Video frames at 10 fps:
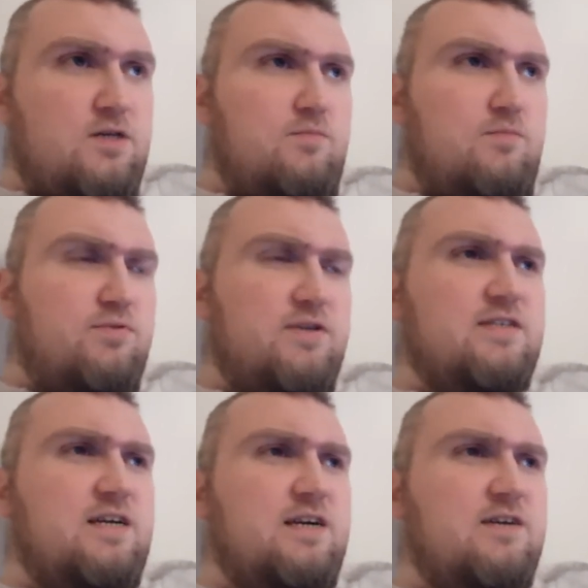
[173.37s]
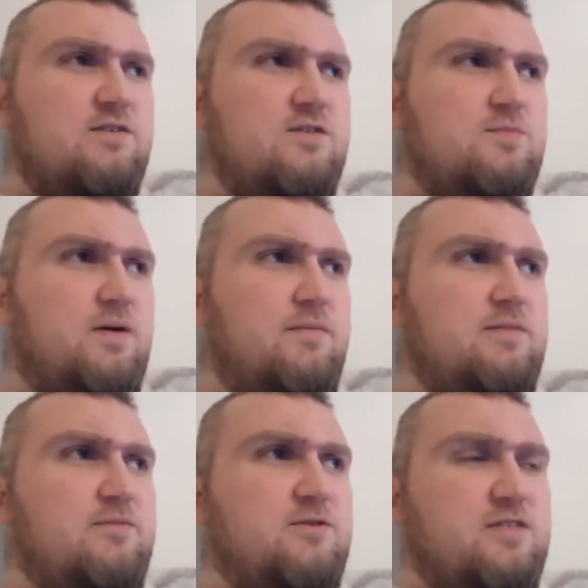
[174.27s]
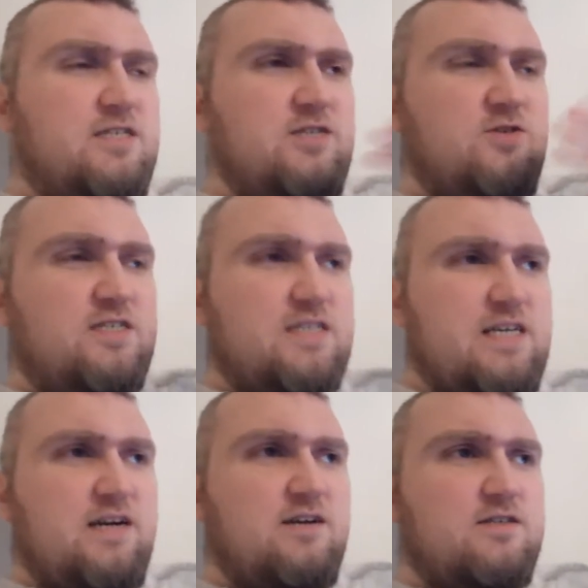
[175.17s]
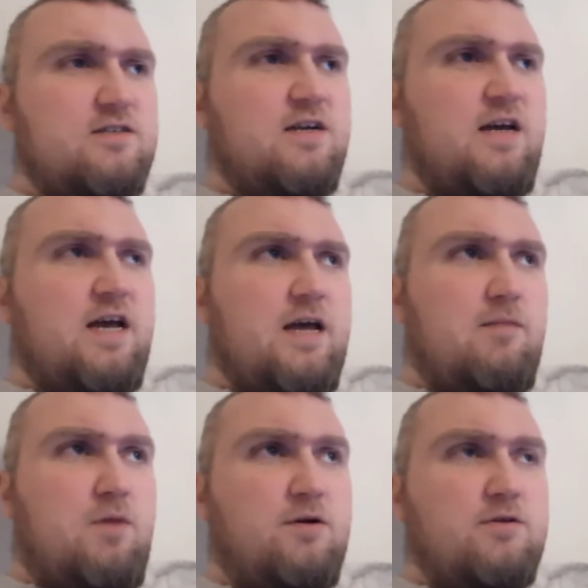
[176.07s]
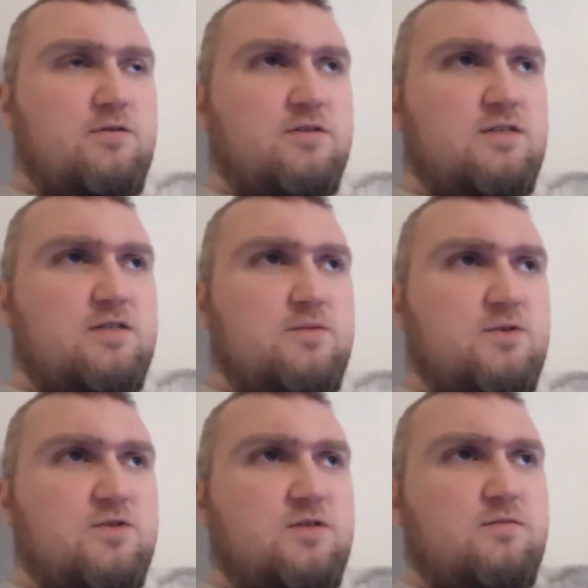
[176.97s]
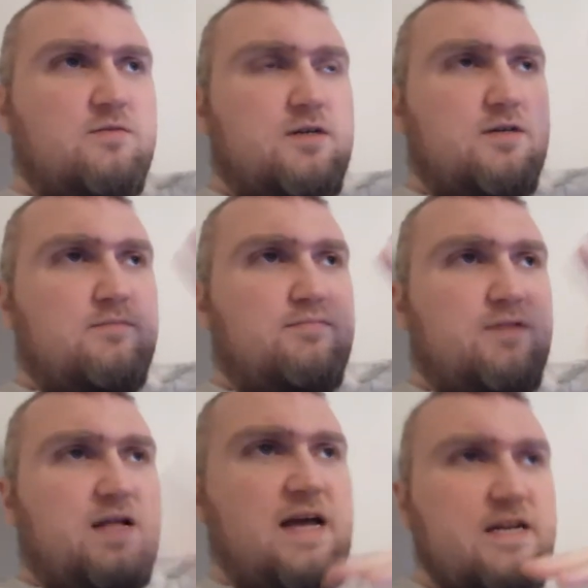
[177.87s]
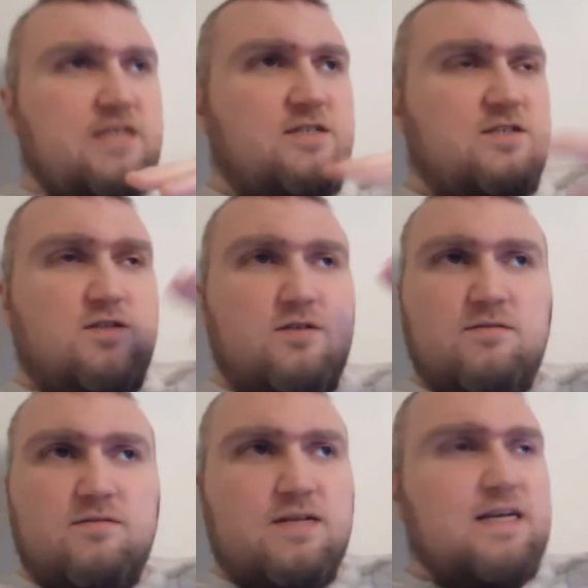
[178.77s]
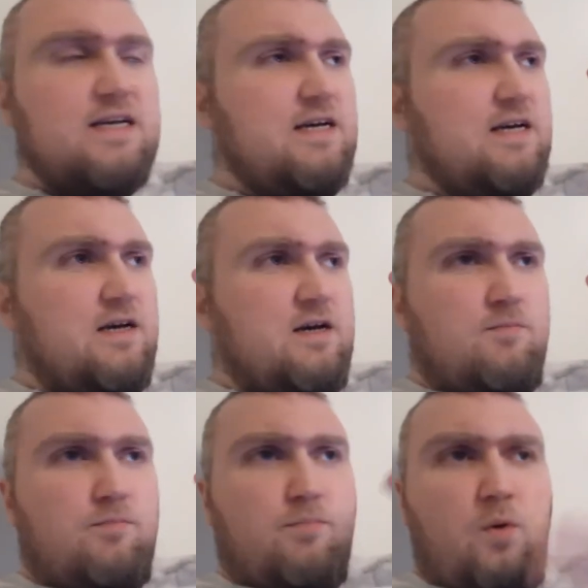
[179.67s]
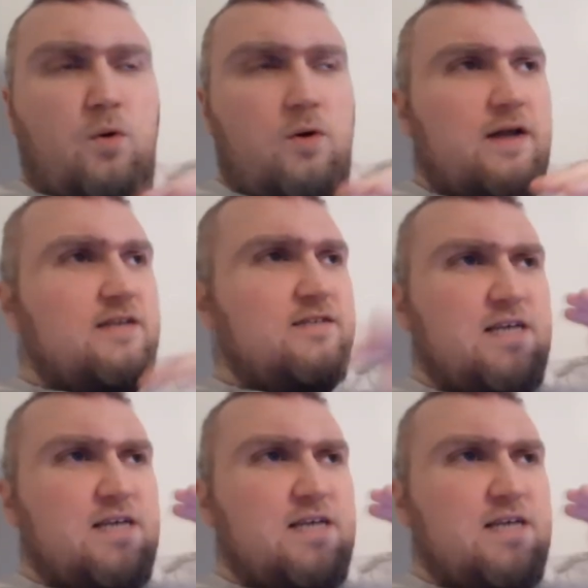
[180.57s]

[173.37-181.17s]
brie's character is probably the most interesting character and marshall is the most uh, blandish like boringest